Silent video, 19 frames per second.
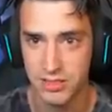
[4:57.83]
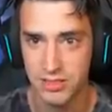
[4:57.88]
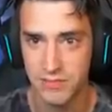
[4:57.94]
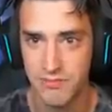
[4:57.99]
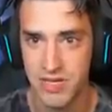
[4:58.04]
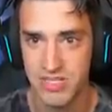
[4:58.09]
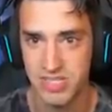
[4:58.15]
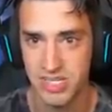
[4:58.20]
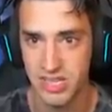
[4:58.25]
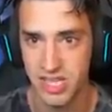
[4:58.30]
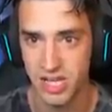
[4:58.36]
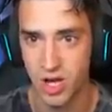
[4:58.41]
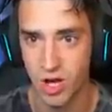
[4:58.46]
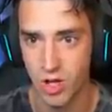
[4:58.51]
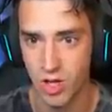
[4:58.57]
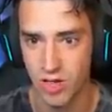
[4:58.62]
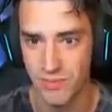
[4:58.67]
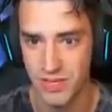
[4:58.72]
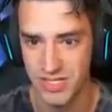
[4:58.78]
I'm missing the
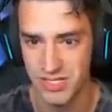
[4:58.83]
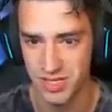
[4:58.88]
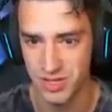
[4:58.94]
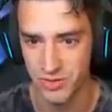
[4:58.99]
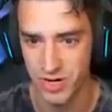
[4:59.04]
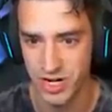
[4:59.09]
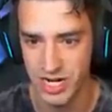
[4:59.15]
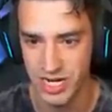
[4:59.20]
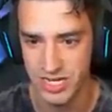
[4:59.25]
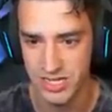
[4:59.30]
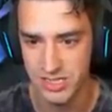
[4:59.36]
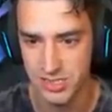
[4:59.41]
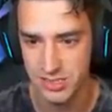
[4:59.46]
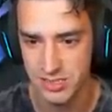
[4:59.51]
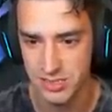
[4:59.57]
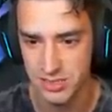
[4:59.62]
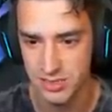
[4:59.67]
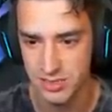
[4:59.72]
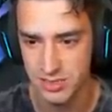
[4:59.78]
goal, missing the rings.